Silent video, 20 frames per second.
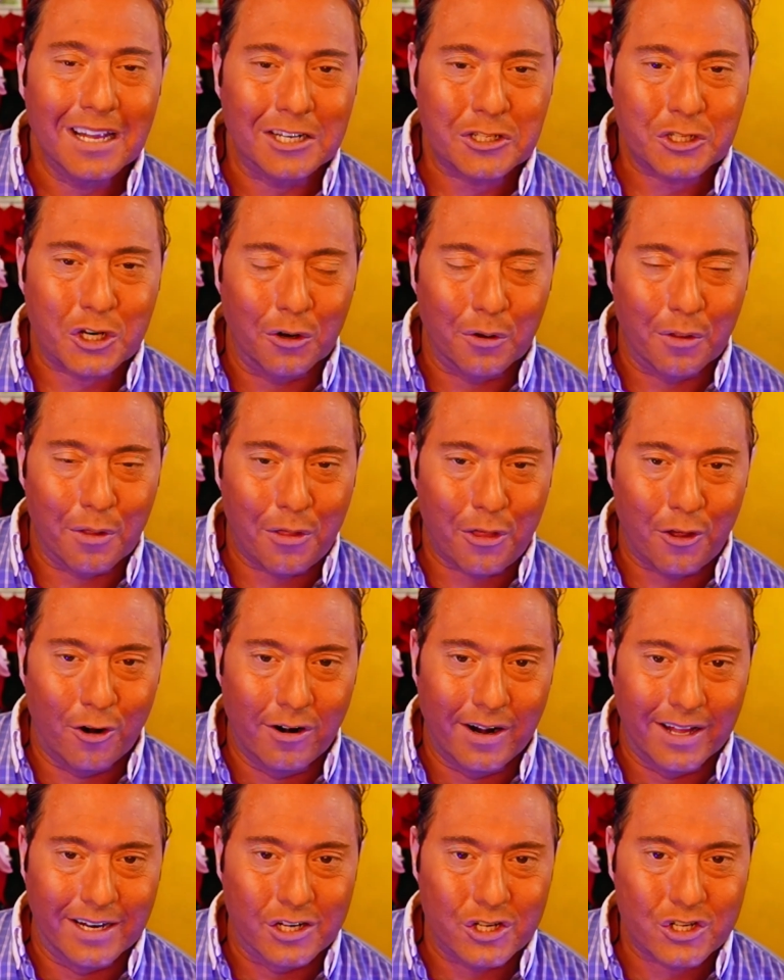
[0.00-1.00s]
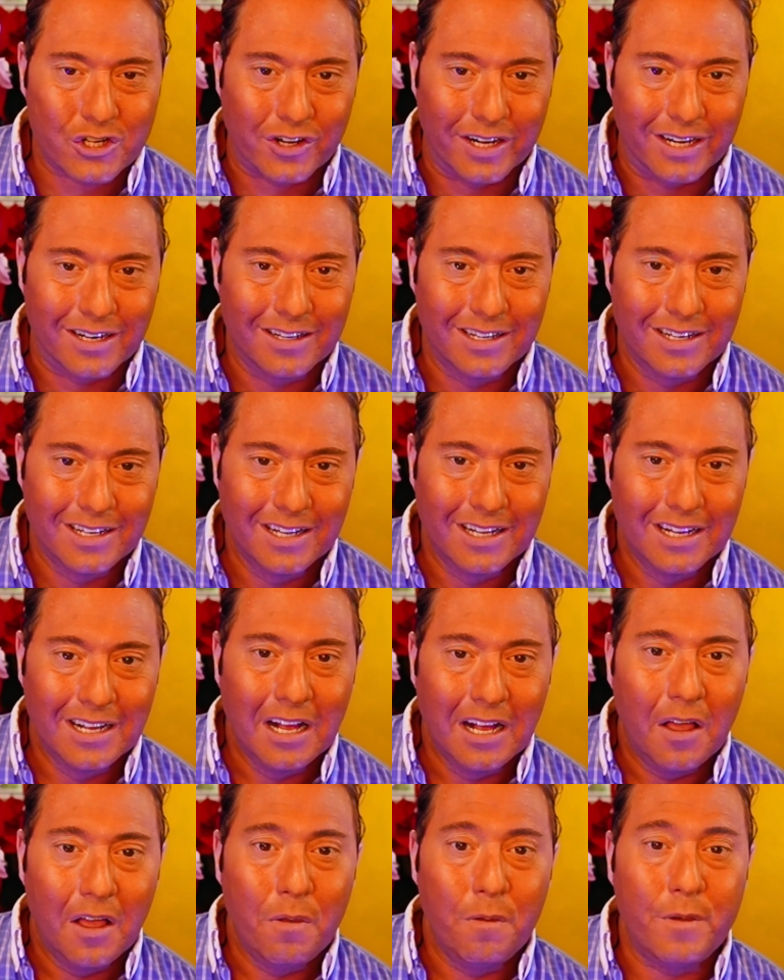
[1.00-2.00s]
Let's go to the third industry,
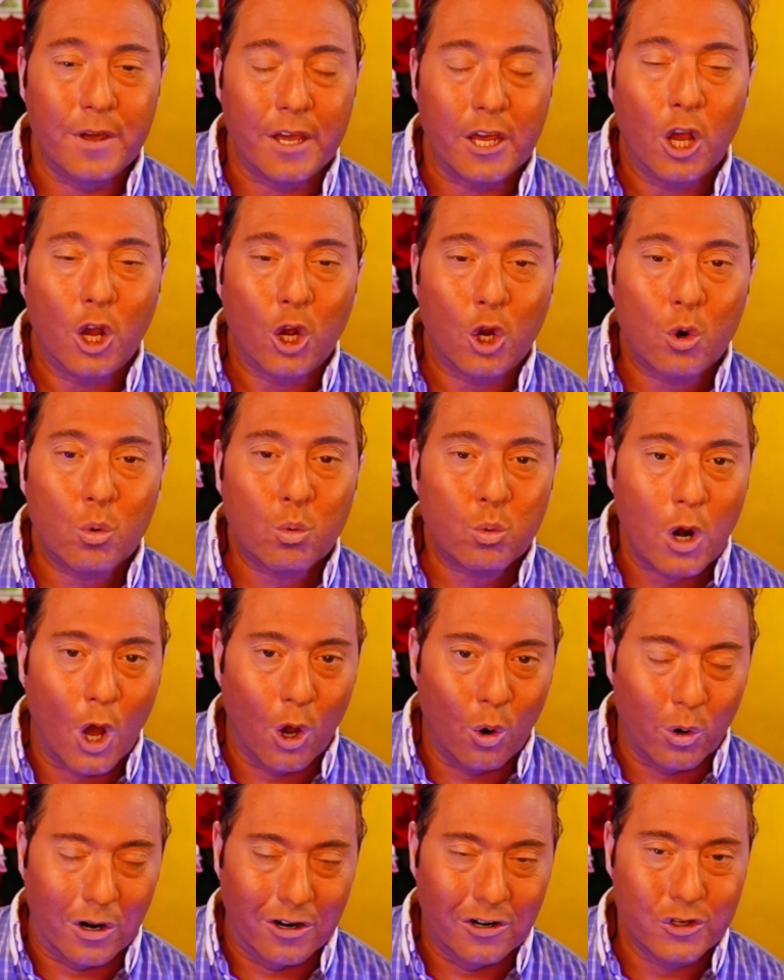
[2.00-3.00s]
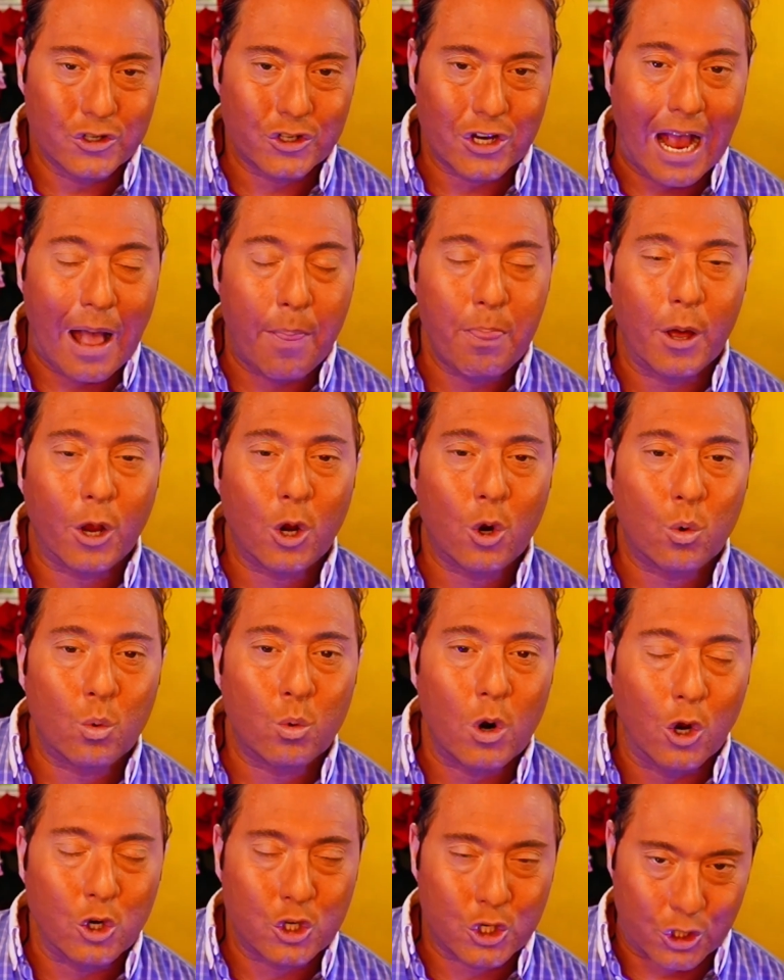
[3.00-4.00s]
the growers and the
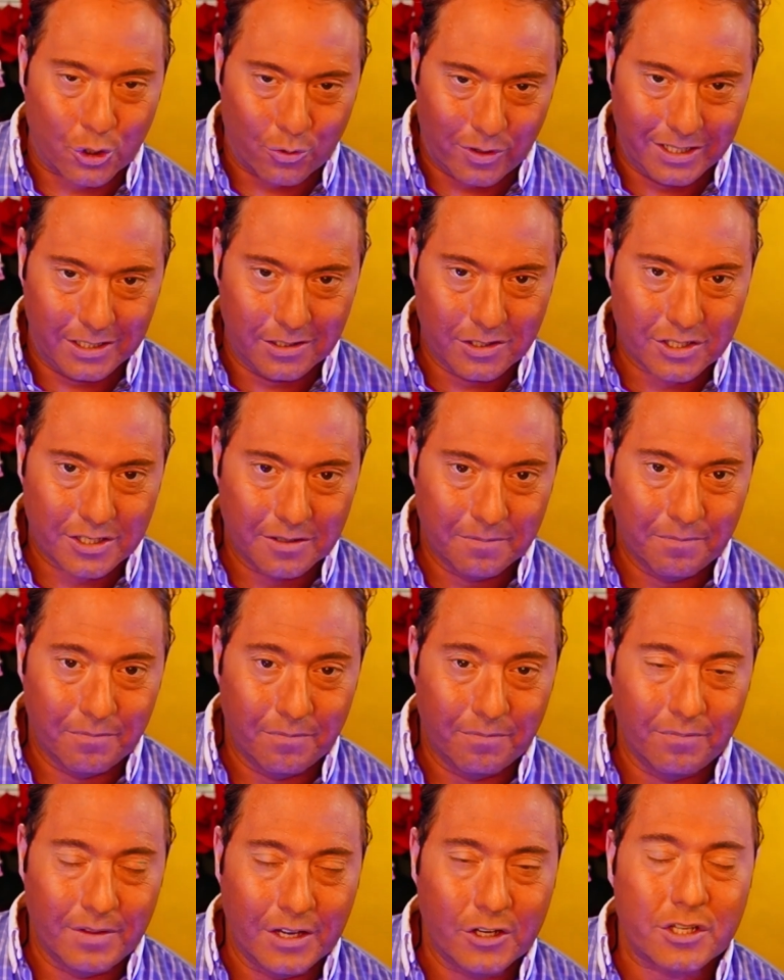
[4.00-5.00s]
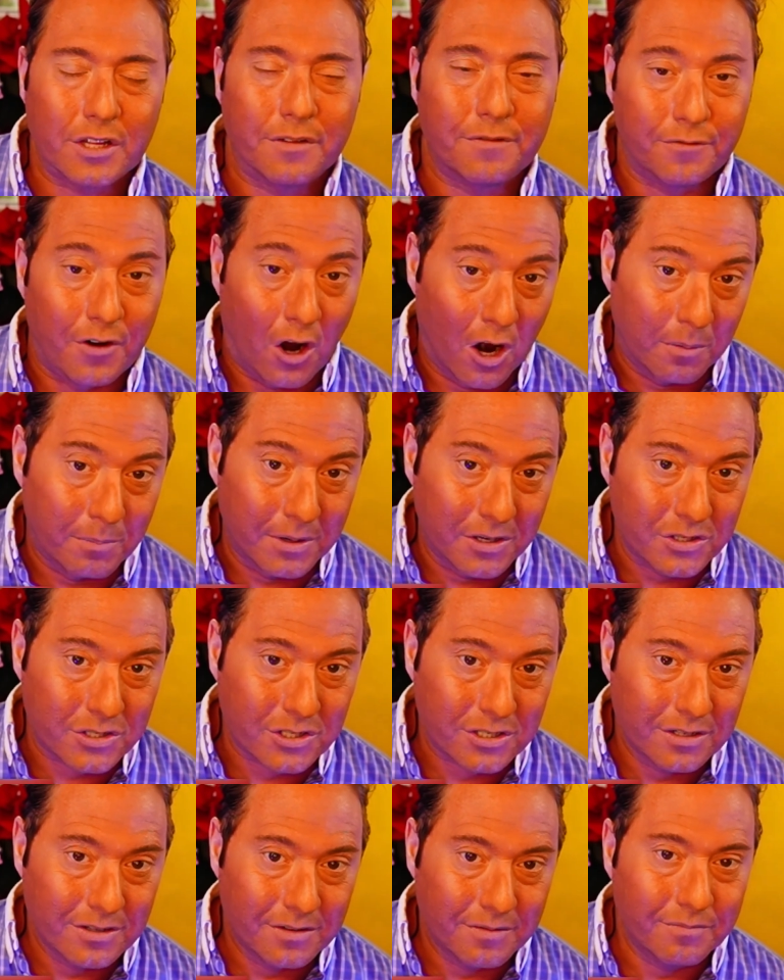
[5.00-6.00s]
groceries. These are the
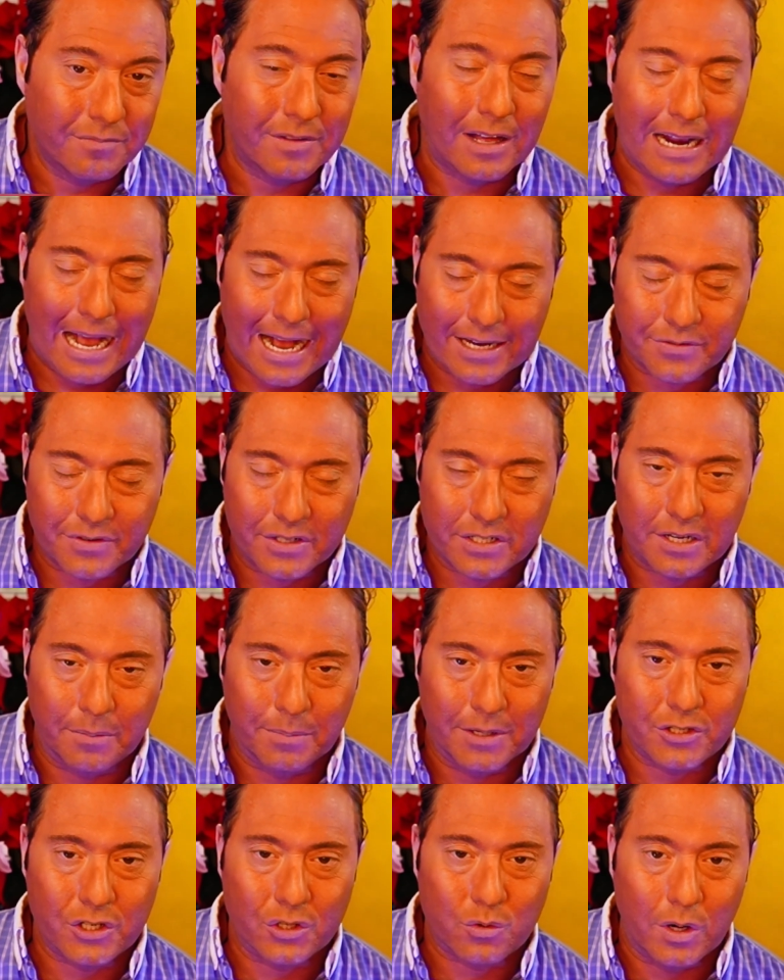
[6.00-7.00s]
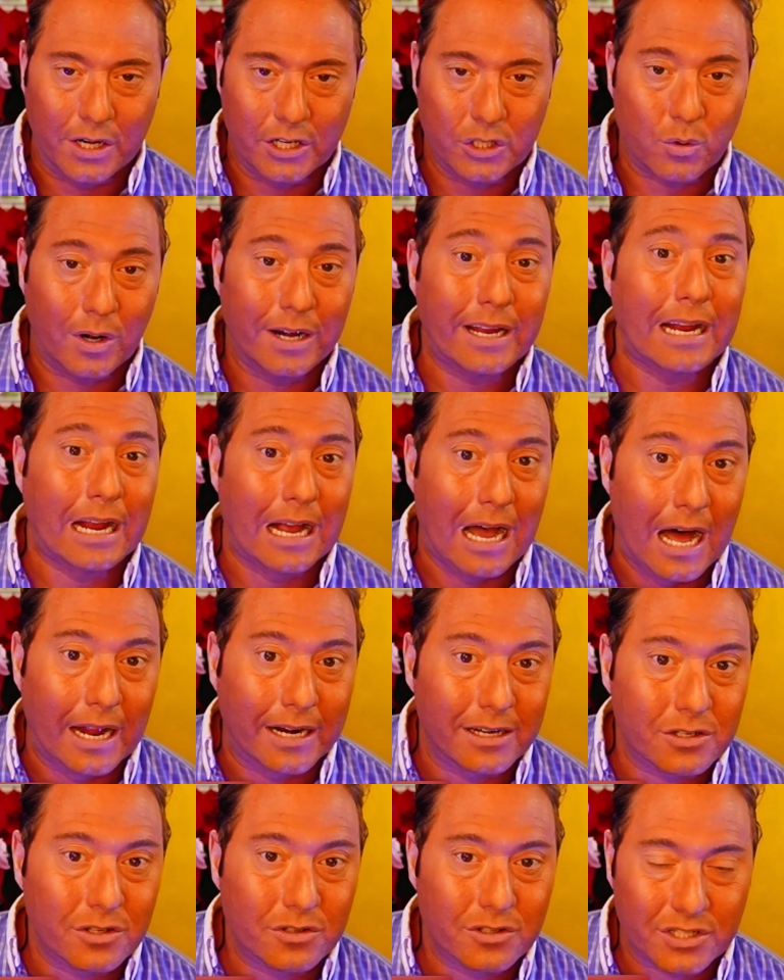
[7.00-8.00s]
farmers that asked for stimulus in 2020 and
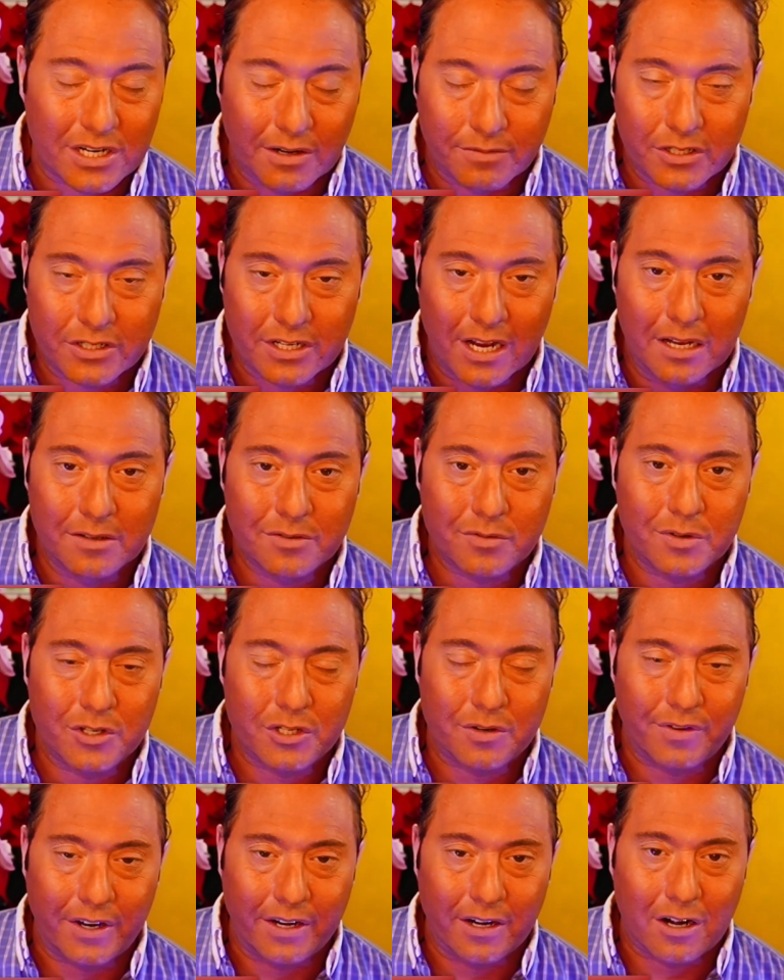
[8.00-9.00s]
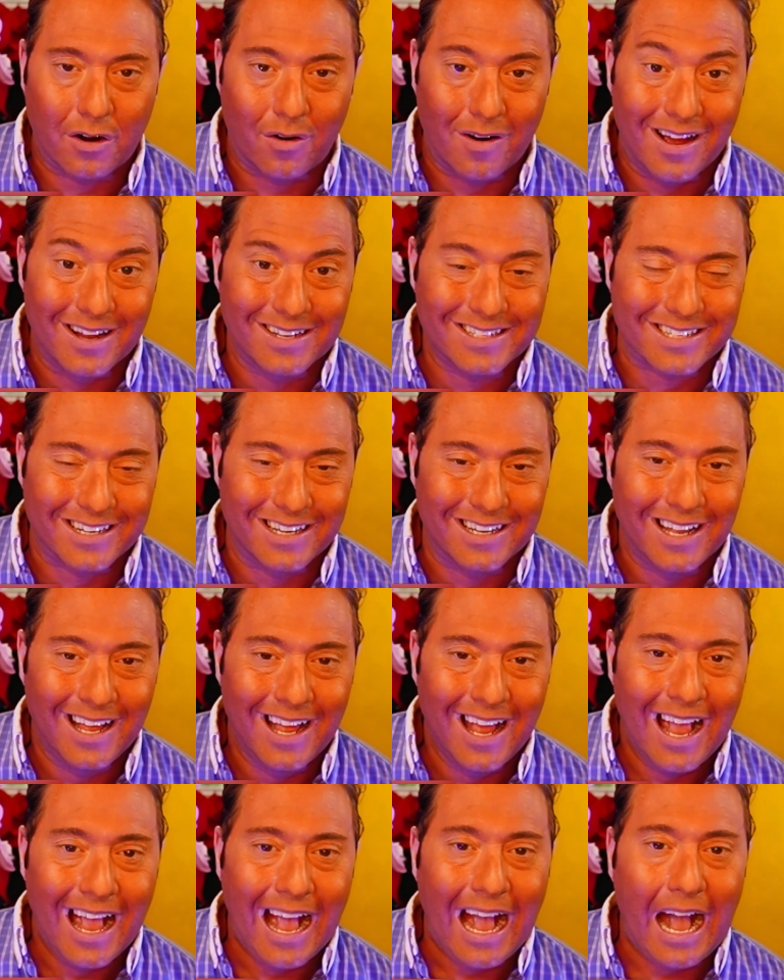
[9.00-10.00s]
got it several times with Javita Carranza.